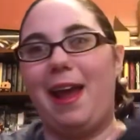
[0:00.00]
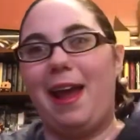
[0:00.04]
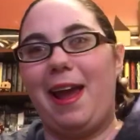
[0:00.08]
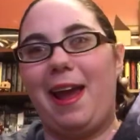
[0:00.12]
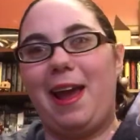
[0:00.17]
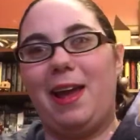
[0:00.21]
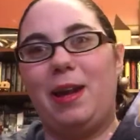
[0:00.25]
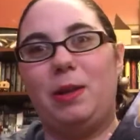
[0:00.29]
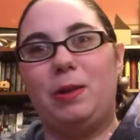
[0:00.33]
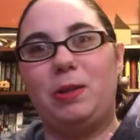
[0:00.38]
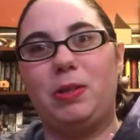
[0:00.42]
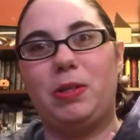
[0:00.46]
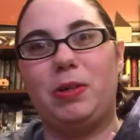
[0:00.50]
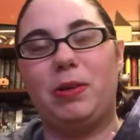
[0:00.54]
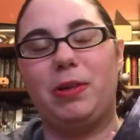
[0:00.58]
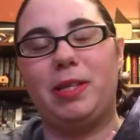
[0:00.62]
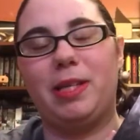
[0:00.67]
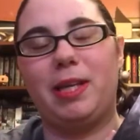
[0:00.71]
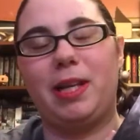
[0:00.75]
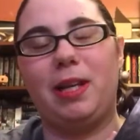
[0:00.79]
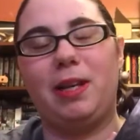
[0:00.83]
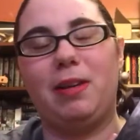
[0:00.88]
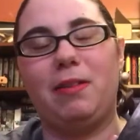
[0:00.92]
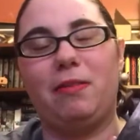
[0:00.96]
and I'm so
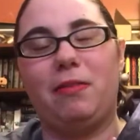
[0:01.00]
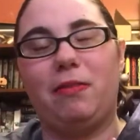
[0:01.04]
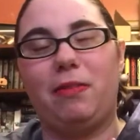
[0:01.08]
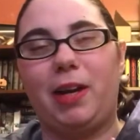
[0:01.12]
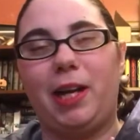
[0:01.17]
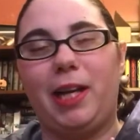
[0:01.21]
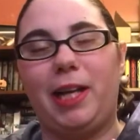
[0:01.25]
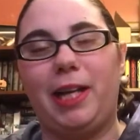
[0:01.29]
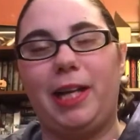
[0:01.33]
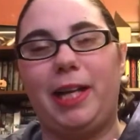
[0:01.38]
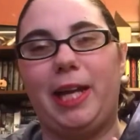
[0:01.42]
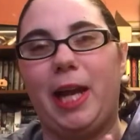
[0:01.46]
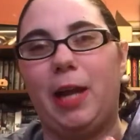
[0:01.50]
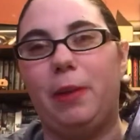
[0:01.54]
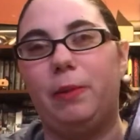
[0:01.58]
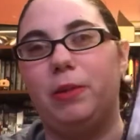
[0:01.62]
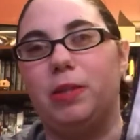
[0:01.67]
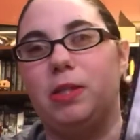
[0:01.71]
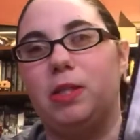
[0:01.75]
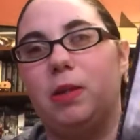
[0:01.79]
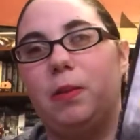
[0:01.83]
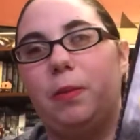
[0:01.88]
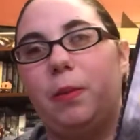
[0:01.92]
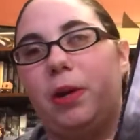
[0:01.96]
excited it finally came.
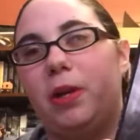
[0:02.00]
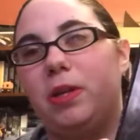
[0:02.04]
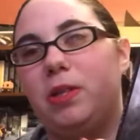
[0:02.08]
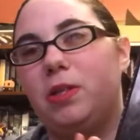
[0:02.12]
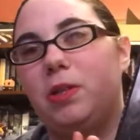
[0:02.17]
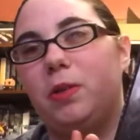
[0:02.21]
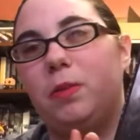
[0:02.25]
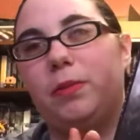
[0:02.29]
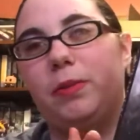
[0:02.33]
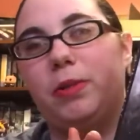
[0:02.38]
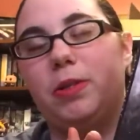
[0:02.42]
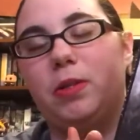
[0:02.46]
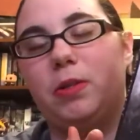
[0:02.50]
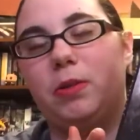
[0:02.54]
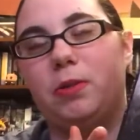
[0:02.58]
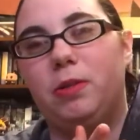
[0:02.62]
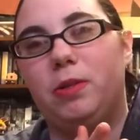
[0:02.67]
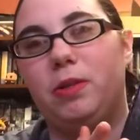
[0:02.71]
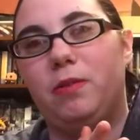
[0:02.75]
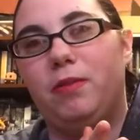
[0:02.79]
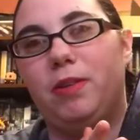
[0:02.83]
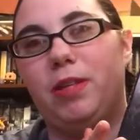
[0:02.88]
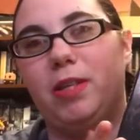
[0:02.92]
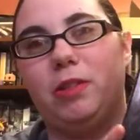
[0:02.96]
This is a Barnes & Noble
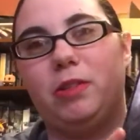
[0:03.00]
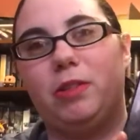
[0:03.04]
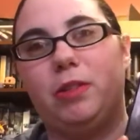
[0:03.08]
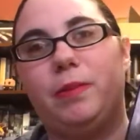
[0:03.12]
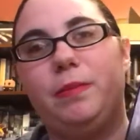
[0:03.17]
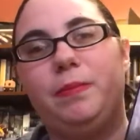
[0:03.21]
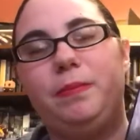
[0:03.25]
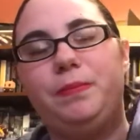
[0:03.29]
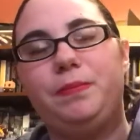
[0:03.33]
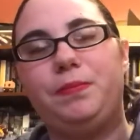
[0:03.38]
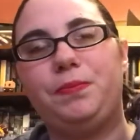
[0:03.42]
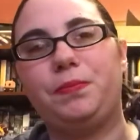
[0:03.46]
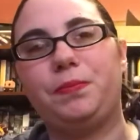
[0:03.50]
exclusive edition.